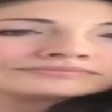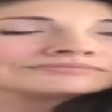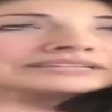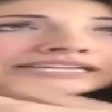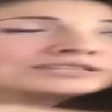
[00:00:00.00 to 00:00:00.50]

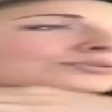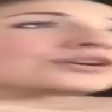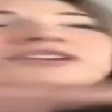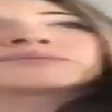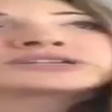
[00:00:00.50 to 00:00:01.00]
In the
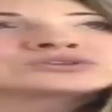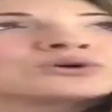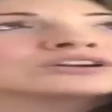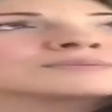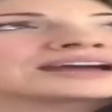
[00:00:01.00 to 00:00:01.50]
program, we
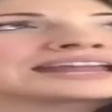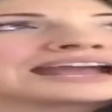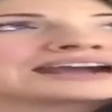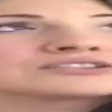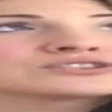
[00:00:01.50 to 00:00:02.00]
talk about
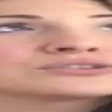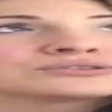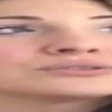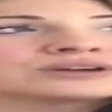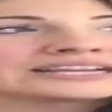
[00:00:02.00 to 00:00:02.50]
how
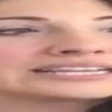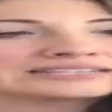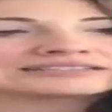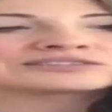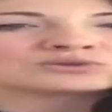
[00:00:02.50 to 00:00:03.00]
to, I
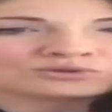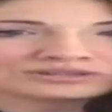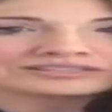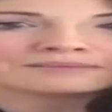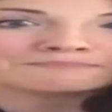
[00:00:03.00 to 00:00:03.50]
guess,
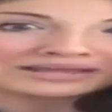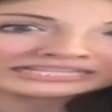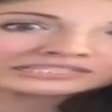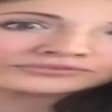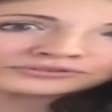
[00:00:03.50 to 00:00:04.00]
source the
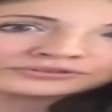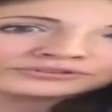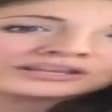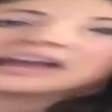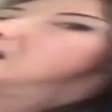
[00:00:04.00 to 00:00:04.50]
best
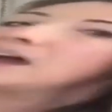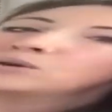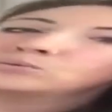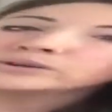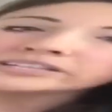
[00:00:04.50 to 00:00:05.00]
food,
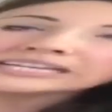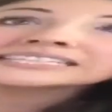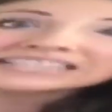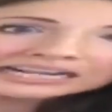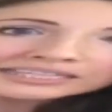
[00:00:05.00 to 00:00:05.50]

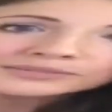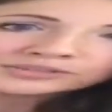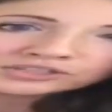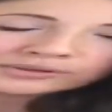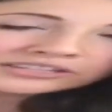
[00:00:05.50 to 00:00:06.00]
exactly
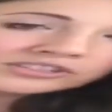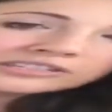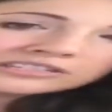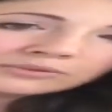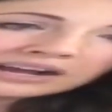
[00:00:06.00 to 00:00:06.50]
which
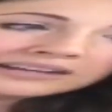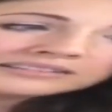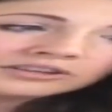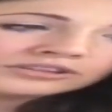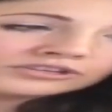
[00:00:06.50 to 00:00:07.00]
questions to
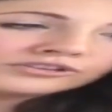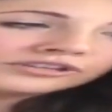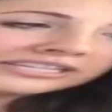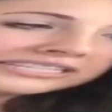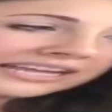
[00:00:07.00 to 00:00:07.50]
ask, so that you
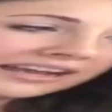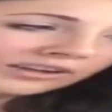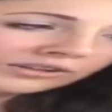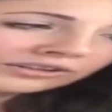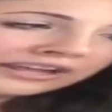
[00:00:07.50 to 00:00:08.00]
can
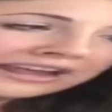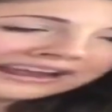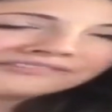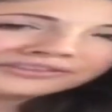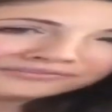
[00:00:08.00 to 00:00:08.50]
tell
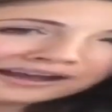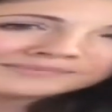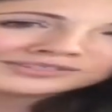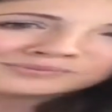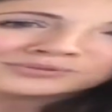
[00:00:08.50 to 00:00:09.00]
if the
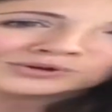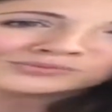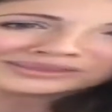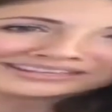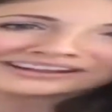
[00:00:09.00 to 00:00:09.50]
farmer's on board
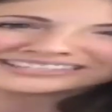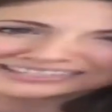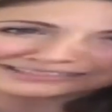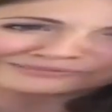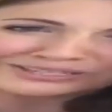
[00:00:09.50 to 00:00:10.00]
with the
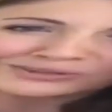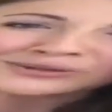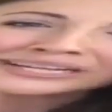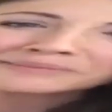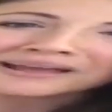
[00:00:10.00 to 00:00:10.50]
ideas that we're
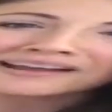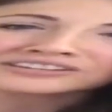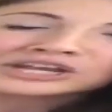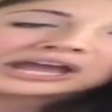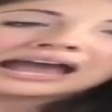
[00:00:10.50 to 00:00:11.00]
talking about.
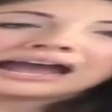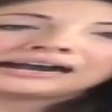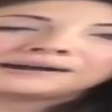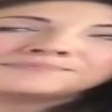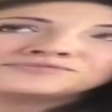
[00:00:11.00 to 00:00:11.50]

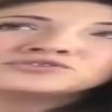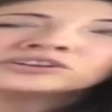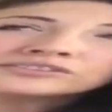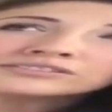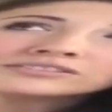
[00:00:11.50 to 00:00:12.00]

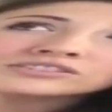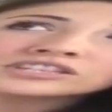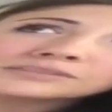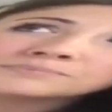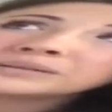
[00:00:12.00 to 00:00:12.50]
Not
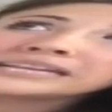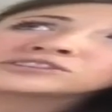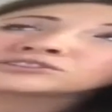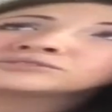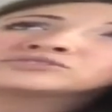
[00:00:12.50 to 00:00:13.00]
to be
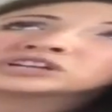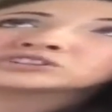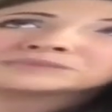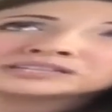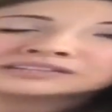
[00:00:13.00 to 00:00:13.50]
too
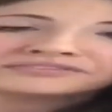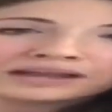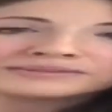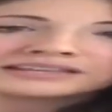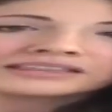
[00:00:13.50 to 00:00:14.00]
judgmental of
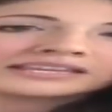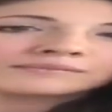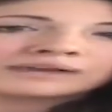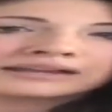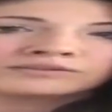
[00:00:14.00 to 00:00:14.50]
farmers. I think
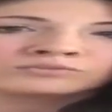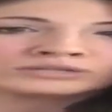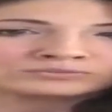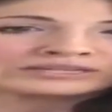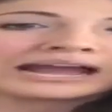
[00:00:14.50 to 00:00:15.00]

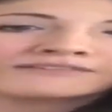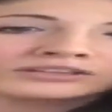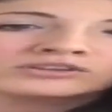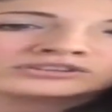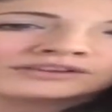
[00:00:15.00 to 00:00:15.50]
we have a
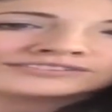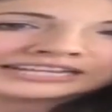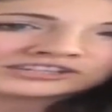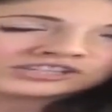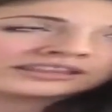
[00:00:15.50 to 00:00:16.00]
long
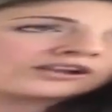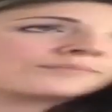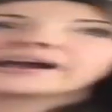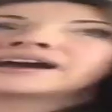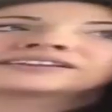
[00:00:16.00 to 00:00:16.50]
conversation there
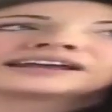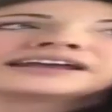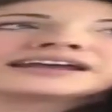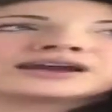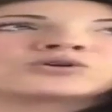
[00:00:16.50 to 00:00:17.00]
about
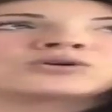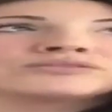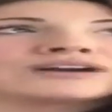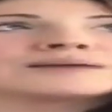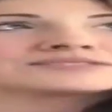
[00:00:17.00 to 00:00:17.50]
all
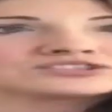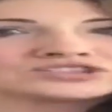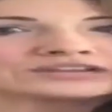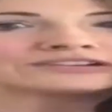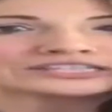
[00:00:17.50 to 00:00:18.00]
farmers are
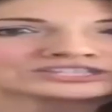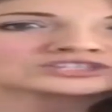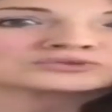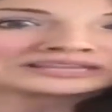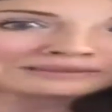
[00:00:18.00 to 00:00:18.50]
generally just
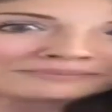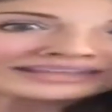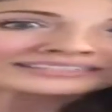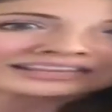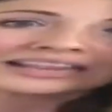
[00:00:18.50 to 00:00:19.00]
doing the
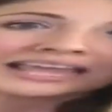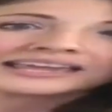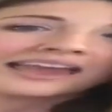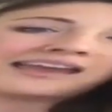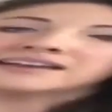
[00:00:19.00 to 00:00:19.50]
best that they
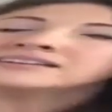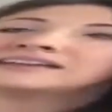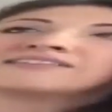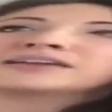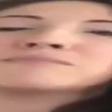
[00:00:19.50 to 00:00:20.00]
can,
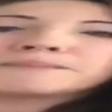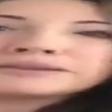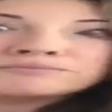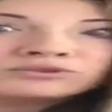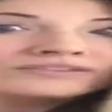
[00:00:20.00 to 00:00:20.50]
and they might be
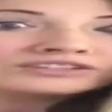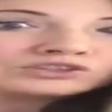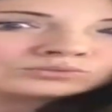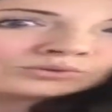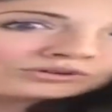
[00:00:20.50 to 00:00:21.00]
moving
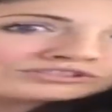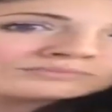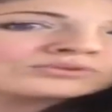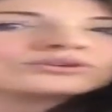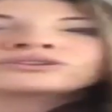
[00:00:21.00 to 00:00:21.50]
towards a
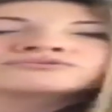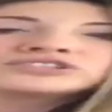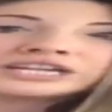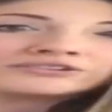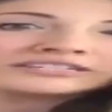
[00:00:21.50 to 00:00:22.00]
more
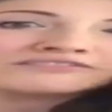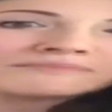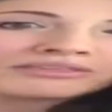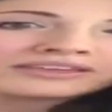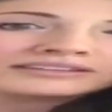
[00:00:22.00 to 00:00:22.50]
regenerative
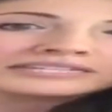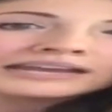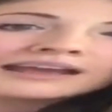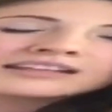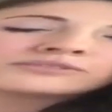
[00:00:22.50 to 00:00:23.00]
method.
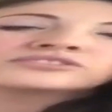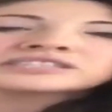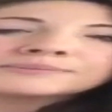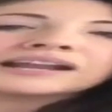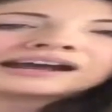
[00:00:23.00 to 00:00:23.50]
So it's
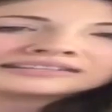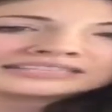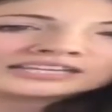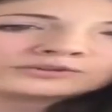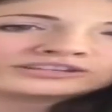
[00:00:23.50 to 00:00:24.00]
just about
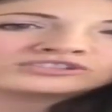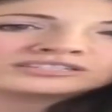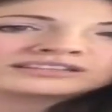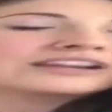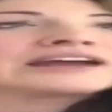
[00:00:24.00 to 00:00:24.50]
asking
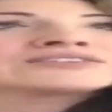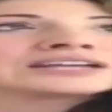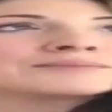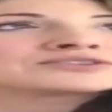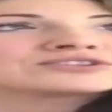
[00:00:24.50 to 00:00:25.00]
questions. I haven't
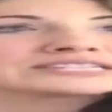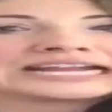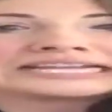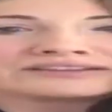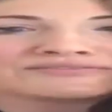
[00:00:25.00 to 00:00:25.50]
come across
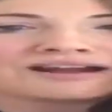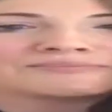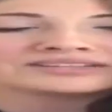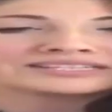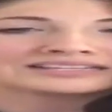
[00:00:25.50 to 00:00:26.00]
any
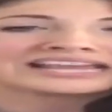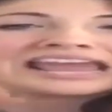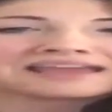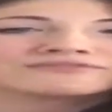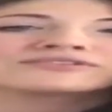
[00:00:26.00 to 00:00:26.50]
farm that does
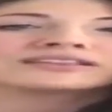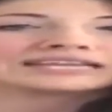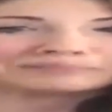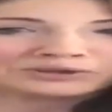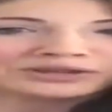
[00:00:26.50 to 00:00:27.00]

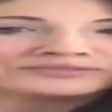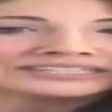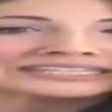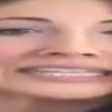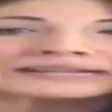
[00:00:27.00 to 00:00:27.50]
everything
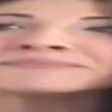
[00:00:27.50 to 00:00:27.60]
perfectly.